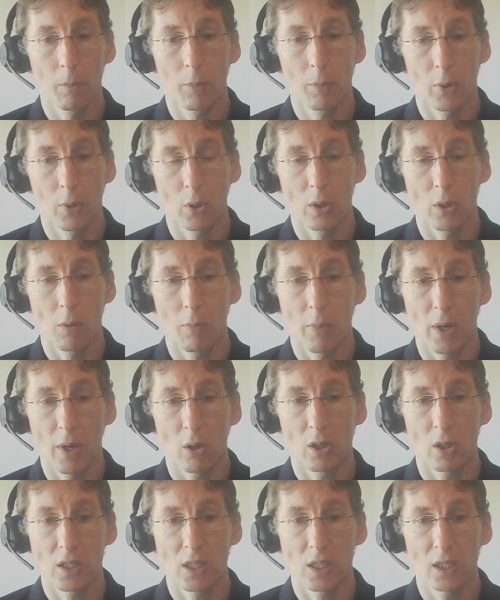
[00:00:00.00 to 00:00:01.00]

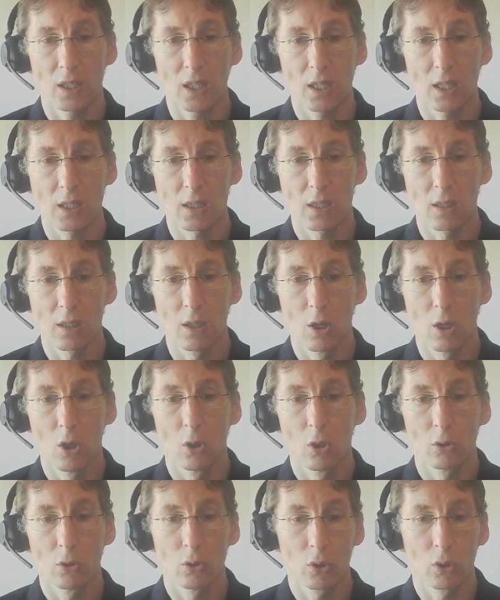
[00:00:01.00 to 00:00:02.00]
parasitics,
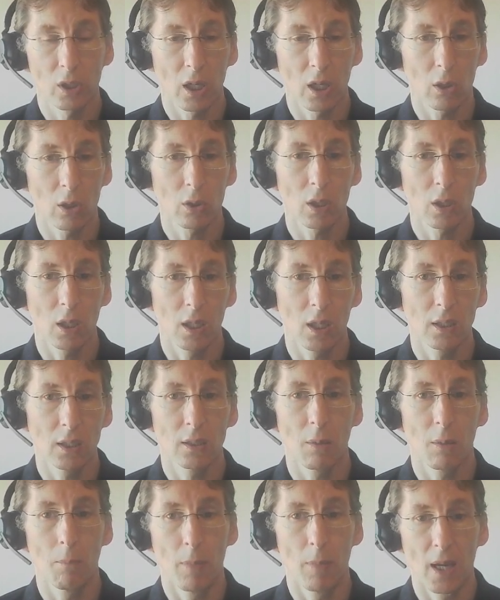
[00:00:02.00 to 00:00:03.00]
to calculate
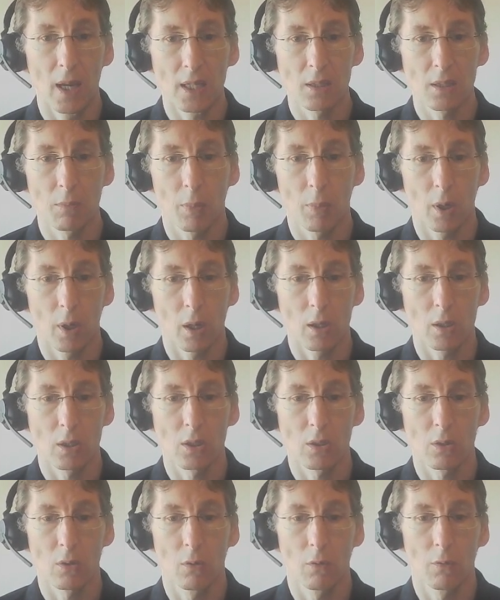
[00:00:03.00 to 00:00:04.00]
the best
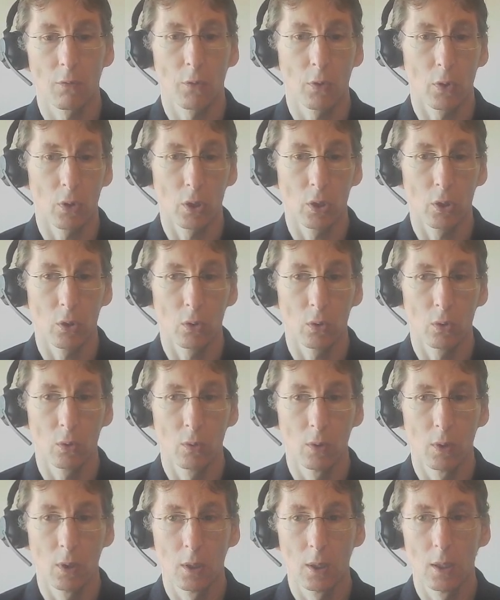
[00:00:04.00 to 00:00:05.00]
parts for you
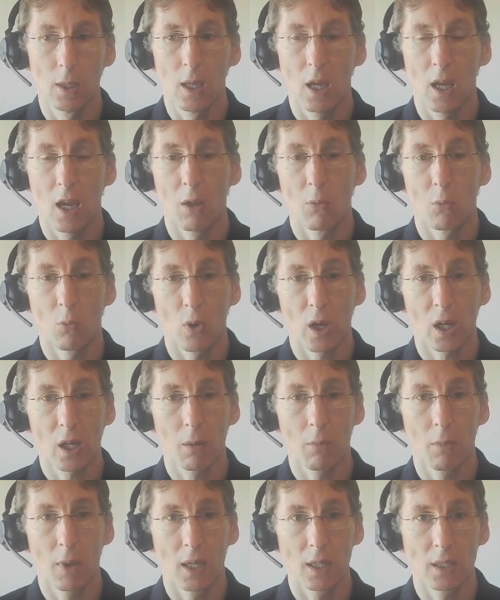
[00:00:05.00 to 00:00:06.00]
and
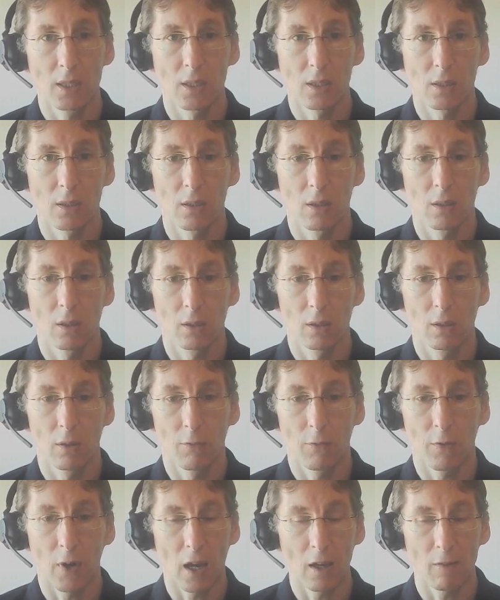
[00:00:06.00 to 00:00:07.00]
recommends the
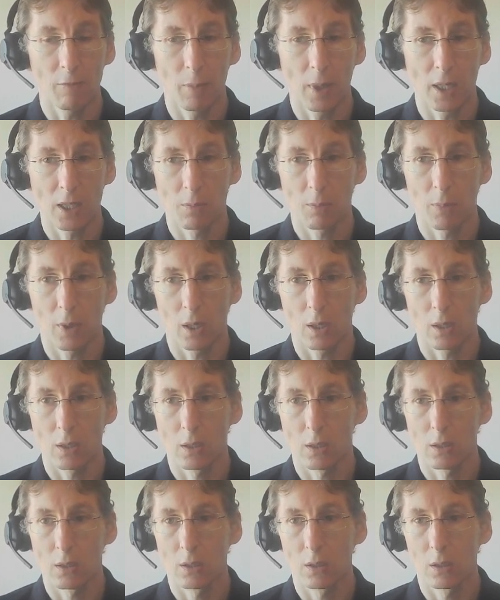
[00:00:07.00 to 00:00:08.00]
5 best
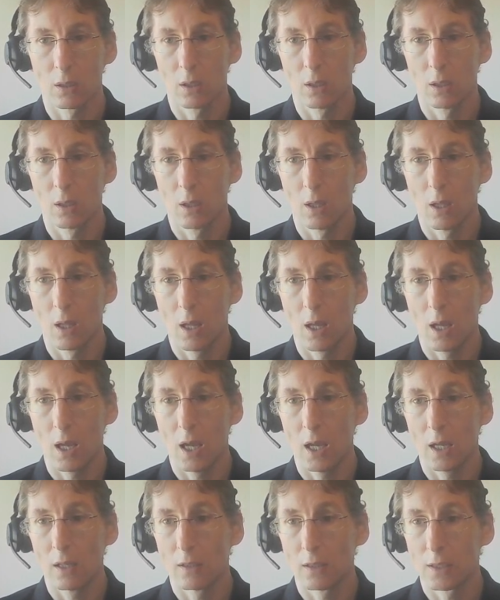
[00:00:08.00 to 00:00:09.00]
parts.
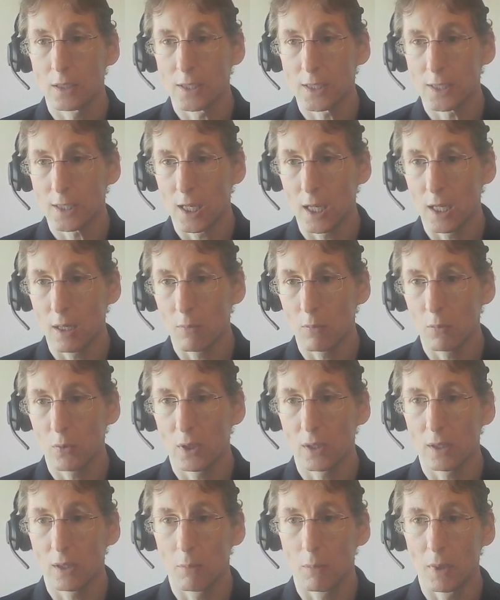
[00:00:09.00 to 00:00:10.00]
And the same
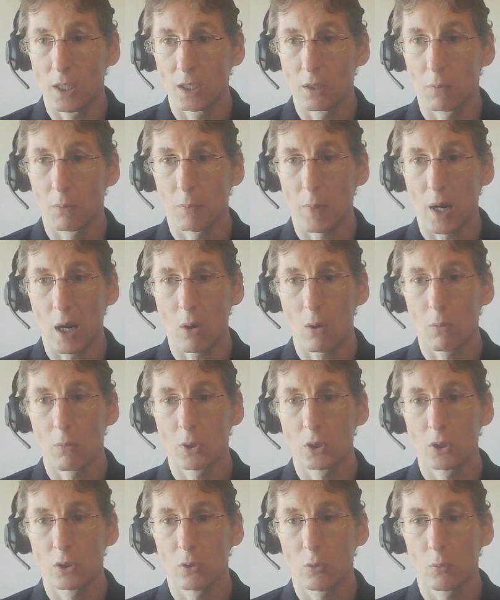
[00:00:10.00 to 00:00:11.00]
with the Magic Power
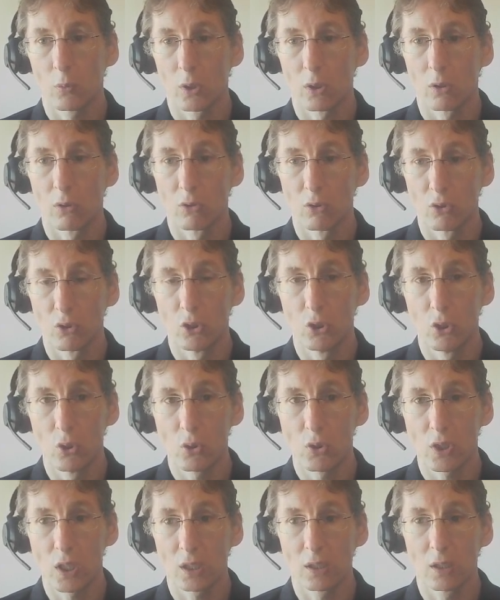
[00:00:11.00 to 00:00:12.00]
Module, we're
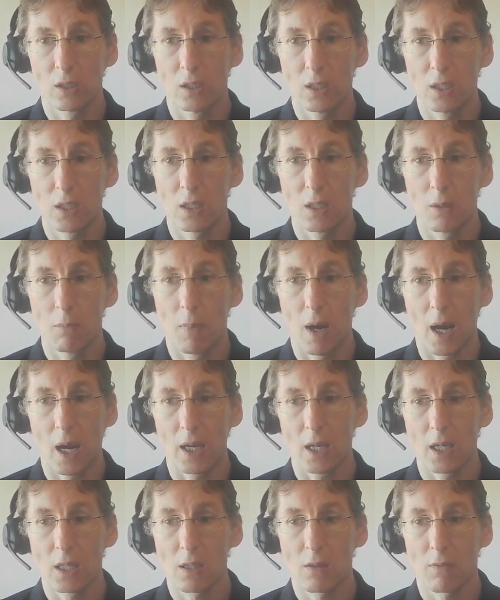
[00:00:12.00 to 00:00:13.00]
using the DC
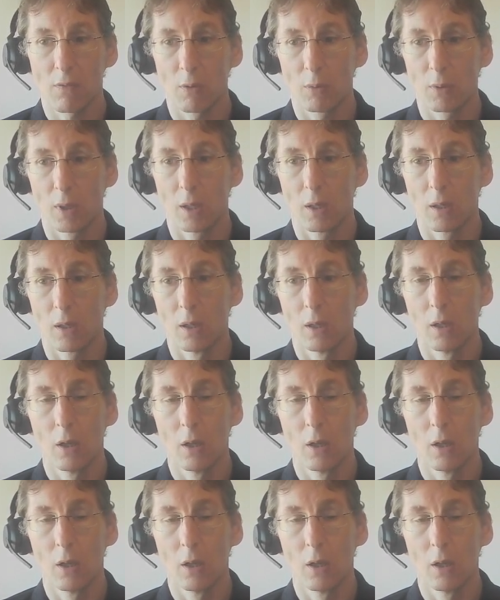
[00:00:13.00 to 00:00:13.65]
bias from the